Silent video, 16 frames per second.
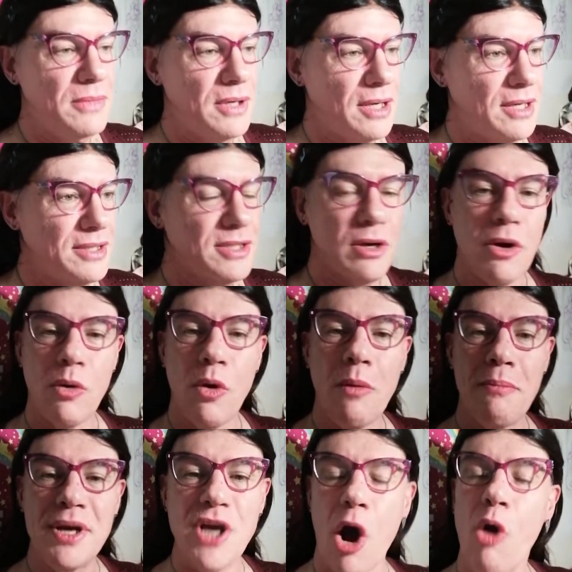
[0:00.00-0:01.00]
And he said, oh,
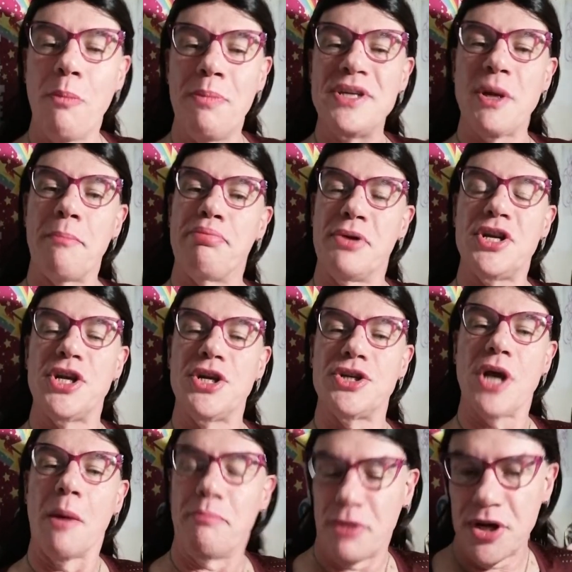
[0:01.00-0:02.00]
Beja, oh, Beja,
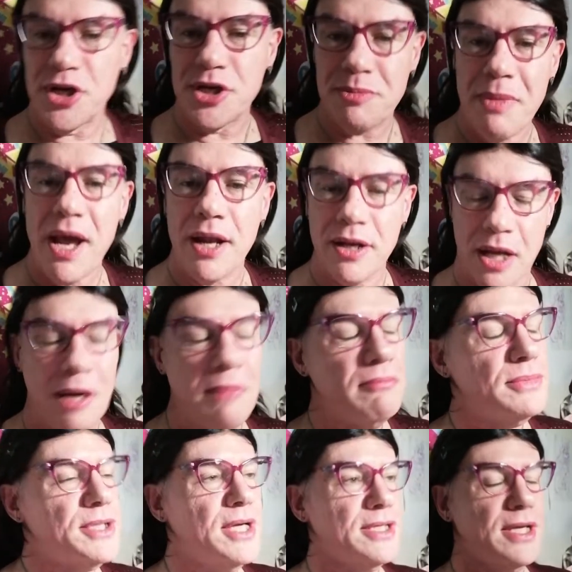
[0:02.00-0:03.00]
British. A British man
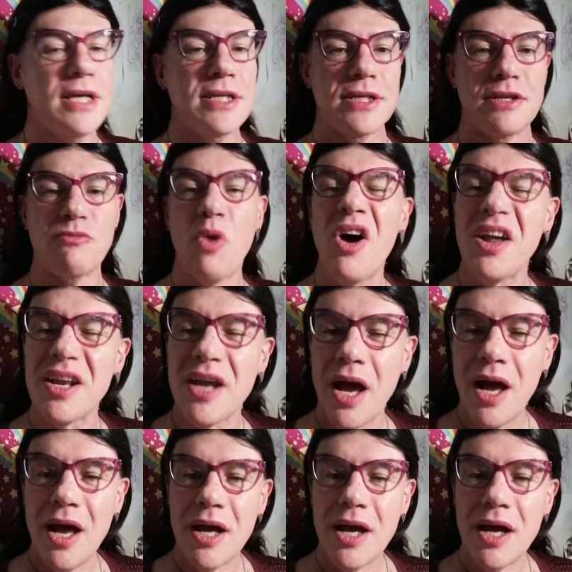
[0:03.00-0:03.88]
comes. Yes, excellent. What?